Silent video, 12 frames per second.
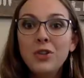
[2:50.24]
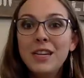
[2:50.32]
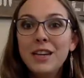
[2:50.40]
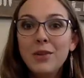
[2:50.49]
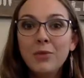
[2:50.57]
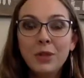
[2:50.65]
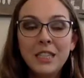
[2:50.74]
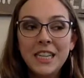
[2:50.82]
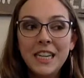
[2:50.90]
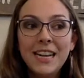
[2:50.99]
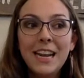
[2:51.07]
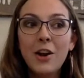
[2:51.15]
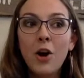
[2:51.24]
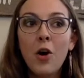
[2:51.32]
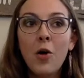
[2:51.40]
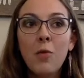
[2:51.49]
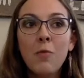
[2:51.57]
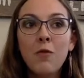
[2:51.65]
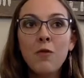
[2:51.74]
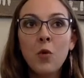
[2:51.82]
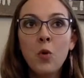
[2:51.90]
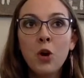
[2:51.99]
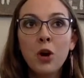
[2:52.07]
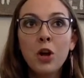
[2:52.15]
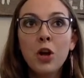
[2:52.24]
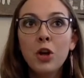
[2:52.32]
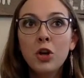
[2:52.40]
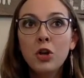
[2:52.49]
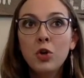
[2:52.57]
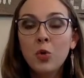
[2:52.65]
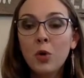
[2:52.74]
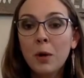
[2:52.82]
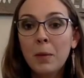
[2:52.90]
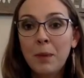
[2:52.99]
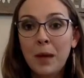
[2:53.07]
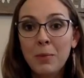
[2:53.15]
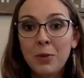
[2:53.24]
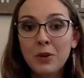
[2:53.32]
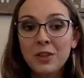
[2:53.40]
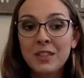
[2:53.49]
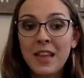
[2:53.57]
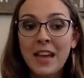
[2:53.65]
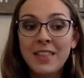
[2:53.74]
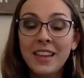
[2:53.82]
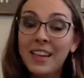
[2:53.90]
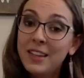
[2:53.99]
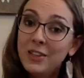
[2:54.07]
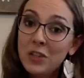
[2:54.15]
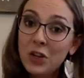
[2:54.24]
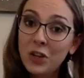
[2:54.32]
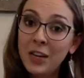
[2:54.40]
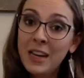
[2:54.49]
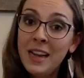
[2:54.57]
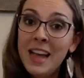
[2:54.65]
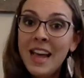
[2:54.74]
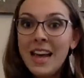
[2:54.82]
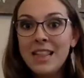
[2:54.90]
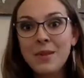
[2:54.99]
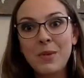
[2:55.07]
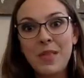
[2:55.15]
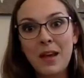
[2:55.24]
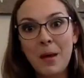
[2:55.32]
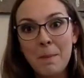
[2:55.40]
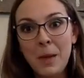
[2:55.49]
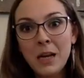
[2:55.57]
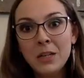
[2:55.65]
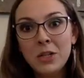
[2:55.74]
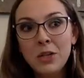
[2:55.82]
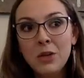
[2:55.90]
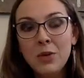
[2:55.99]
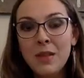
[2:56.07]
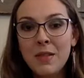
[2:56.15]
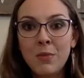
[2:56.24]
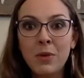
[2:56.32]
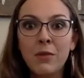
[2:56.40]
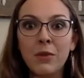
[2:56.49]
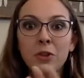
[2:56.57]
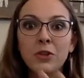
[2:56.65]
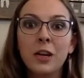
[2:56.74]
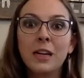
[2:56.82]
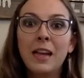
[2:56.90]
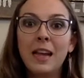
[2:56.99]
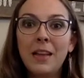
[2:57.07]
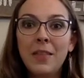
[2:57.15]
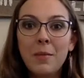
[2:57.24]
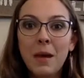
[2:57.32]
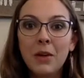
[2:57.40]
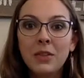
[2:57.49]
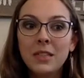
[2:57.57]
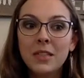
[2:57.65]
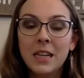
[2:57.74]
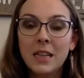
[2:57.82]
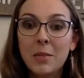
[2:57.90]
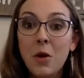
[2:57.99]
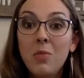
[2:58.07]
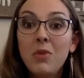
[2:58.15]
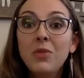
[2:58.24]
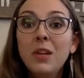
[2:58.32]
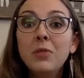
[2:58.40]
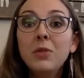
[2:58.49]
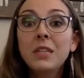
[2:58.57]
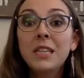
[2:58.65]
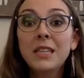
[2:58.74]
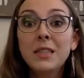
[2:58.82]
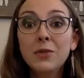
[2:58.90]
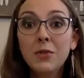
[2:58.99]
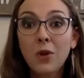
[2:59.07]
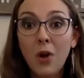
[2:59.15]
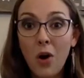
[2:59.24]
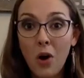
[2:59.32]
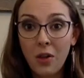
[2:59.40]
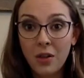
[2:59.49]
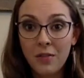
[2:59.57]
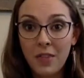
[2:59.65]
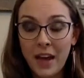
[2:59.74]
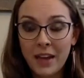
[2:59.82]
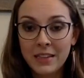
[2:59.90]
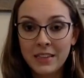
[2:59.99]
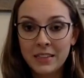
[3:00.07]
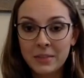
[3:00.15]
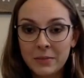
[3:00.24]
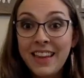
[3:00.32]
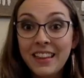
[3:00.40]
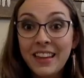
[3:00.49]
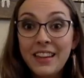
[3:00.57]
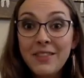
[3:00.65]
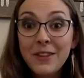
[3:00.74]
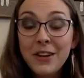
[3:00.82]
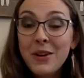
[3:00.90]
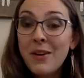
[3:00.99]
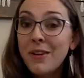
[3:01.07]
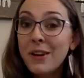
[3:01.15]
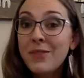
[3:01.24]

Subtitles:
need a routine and a home for your papers that the kids turn in, and then when they come back to you, and then whenever you're trying to hand them out to take them home, you need routines for all of that. And lucky for you, I've already